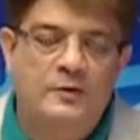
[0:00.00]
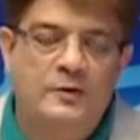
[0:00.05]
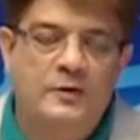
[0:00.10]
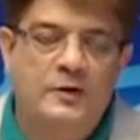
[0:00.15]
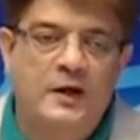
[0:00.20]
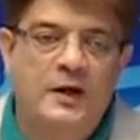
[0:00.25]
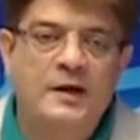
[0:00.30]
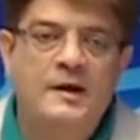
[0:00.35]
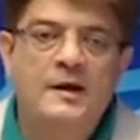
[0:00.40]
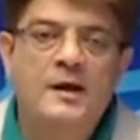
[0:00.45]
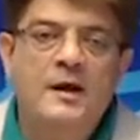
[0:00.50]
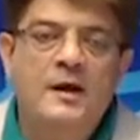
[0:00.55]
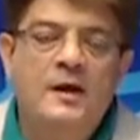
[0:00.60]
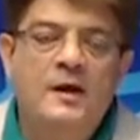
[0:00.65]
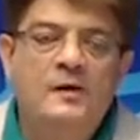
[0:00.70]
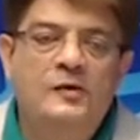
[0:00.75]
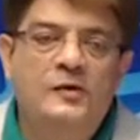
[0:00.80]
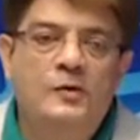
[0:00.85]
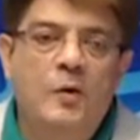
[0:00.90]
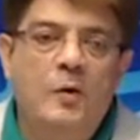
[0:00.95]
today,
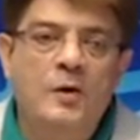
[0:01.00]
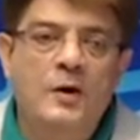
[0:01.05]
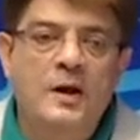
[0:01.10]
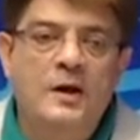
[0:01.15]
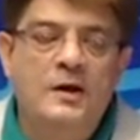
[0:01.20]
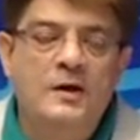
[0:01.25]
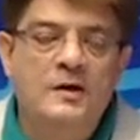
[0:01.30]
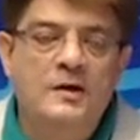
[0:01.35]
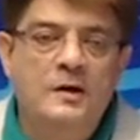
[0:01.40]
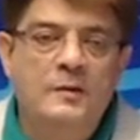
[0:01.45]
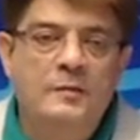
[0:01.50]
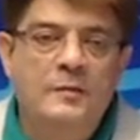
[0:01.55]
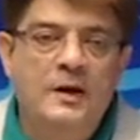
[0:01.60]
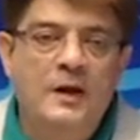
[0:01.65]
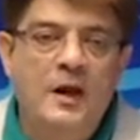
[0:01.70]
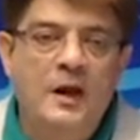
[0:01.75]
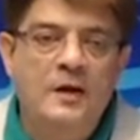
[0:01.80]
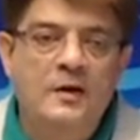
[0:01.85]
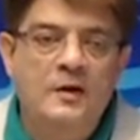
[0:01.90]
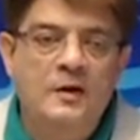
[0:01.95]
he strongly condemned the
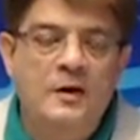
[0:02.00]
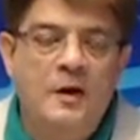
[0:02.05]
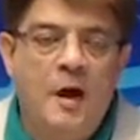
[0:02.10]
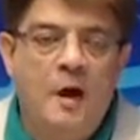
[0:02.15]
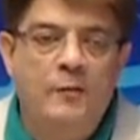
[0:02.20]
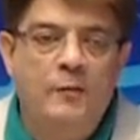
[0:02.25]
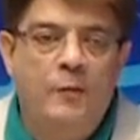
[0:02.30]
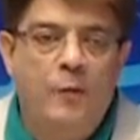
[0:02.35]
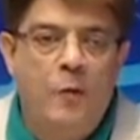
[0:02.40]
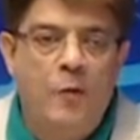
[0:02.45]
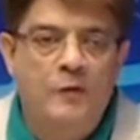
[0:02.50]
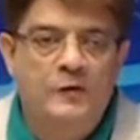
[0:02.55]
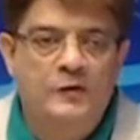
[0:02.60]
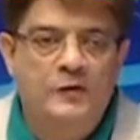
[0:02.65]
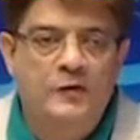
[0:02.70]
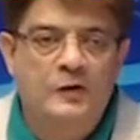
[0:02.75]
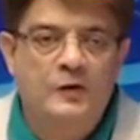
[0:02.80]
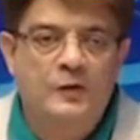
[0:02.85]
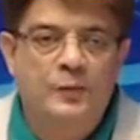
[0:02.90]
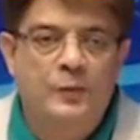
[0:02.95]
Indian armed
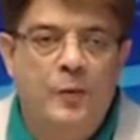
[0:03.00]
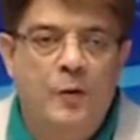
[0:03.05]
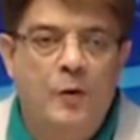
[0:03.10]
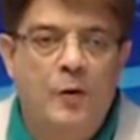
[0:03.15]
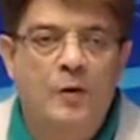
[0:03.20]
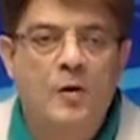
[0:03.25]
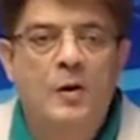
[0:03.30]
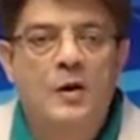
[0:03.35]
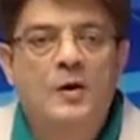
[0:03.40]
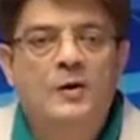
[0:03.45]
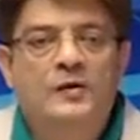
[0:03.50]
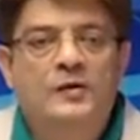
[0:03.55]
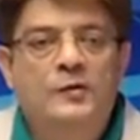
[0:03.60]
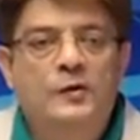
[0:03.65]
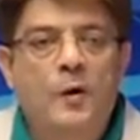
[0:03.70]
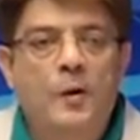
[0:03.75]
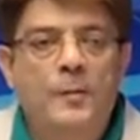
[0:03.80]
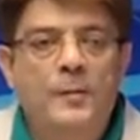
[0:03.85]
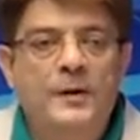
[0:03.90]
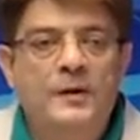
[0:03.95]
forces for
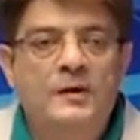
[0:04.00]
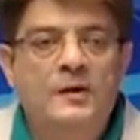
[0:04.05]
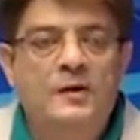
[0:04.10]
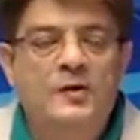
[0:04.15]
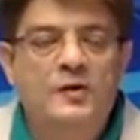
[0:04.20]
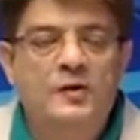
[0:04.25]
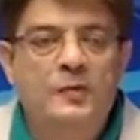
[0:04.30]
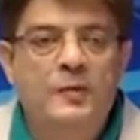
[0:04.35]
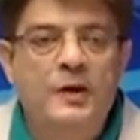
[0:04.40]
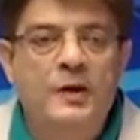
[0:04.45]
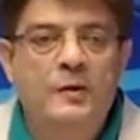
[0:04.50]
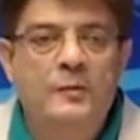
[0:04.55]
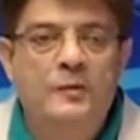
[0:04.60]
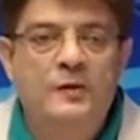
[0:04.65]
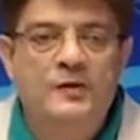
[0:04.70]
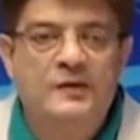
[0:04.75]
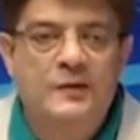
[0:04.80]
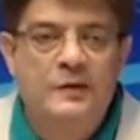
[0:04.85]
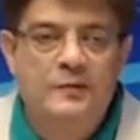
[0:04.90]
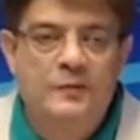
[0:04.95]
stopping the Kashmiri
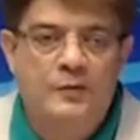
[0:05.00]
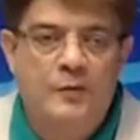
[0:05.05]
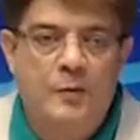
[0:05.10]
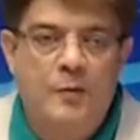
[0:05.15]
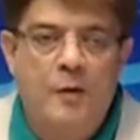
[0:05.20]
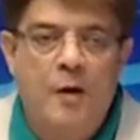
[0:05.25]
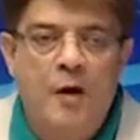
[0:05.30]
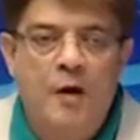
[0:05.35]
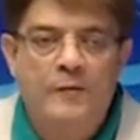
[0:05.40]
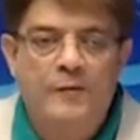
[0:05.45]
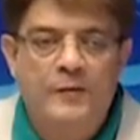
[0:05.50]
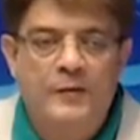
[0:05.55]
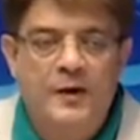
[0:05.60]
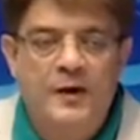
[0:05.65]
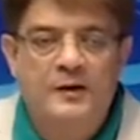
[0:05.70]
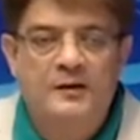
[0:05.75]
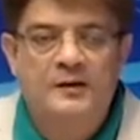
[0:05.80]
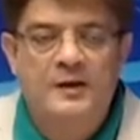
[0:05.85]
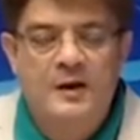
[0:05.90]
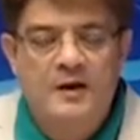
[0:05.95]
Muslims from
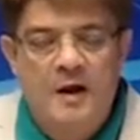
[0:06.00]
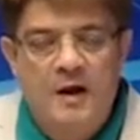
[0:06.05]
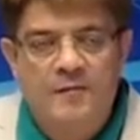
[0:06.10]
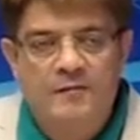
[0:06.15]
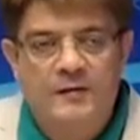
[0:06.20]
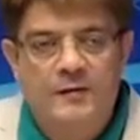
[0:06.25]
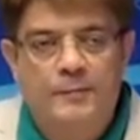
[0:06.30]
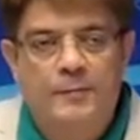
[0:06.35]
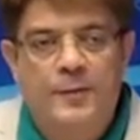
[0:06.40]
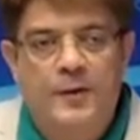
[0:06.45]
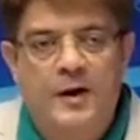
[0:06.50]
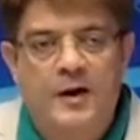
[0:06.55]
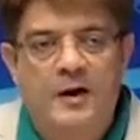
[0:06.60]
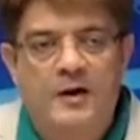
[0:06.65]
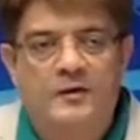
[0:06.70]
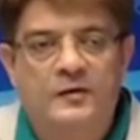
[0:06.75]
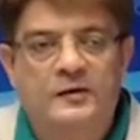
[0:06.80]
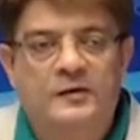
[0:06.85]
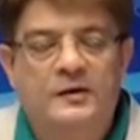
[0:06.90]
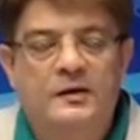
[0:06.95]
offering Taraweeh
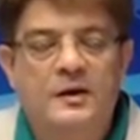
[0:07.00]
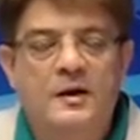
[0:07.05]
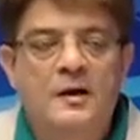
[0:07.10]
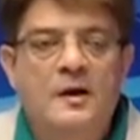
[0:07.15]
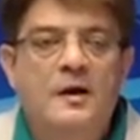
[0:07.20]
prayers.